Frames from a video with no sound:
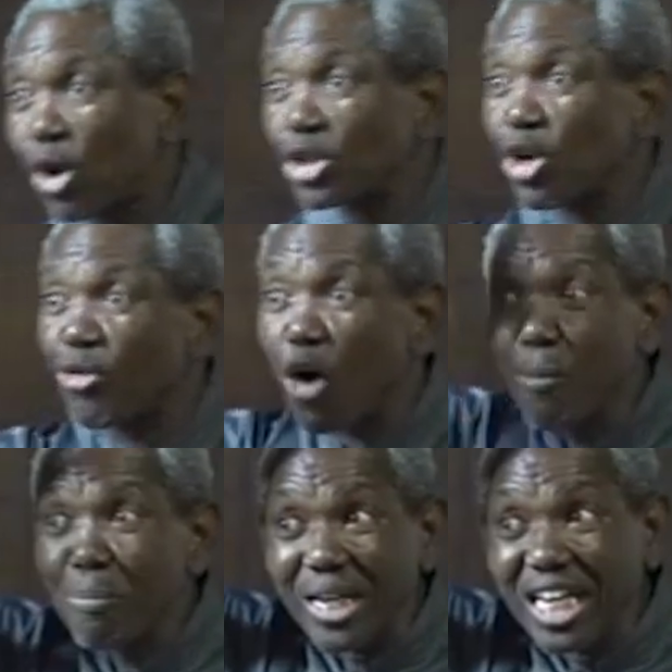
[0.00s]
of
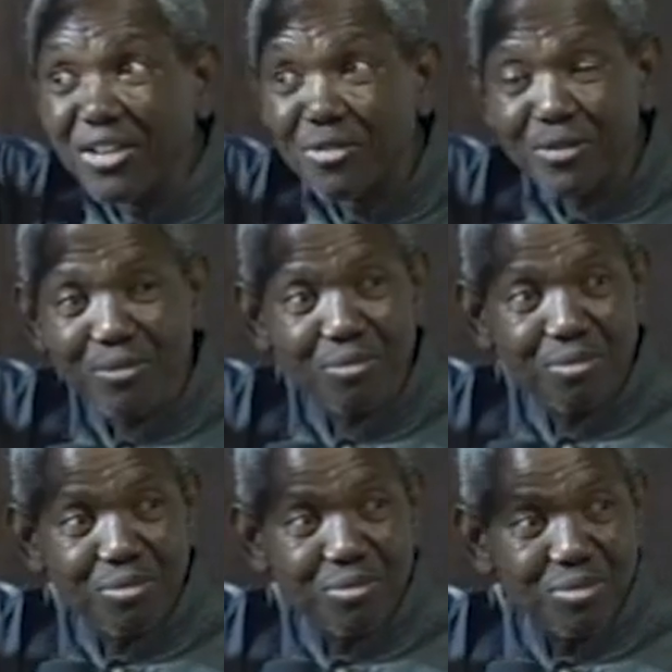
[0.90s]
unbelief.
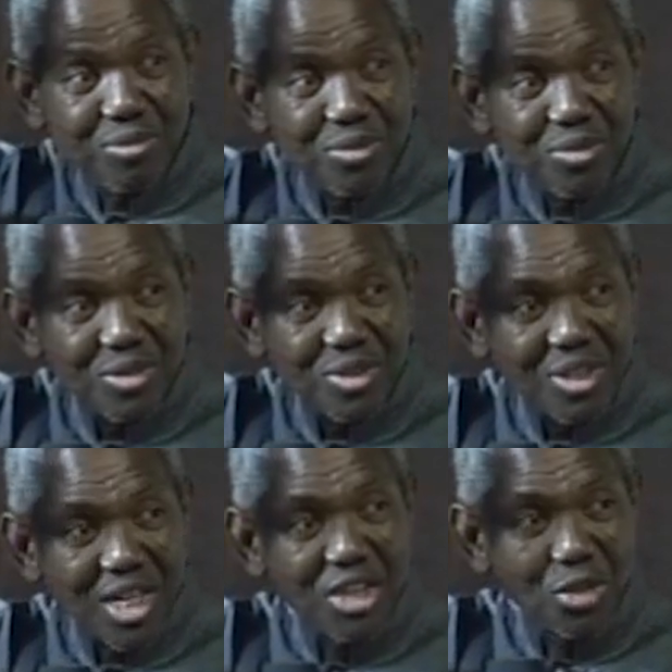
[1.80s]

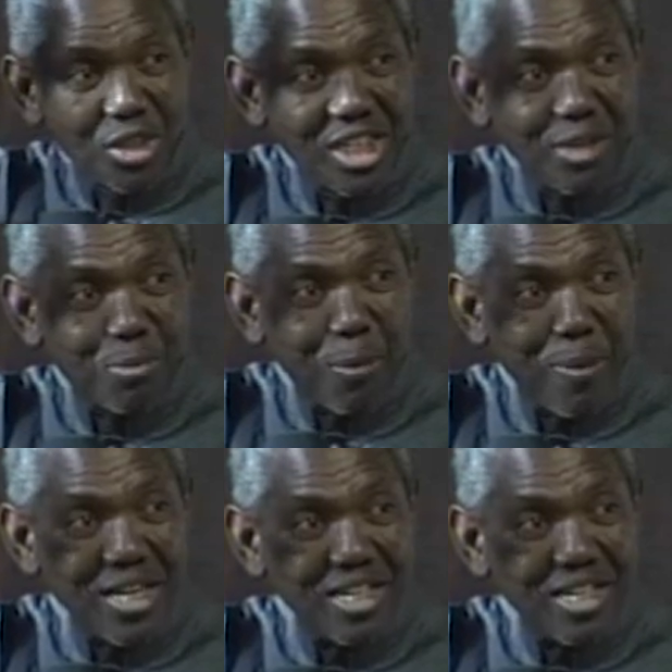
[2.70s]
Can you read it properly?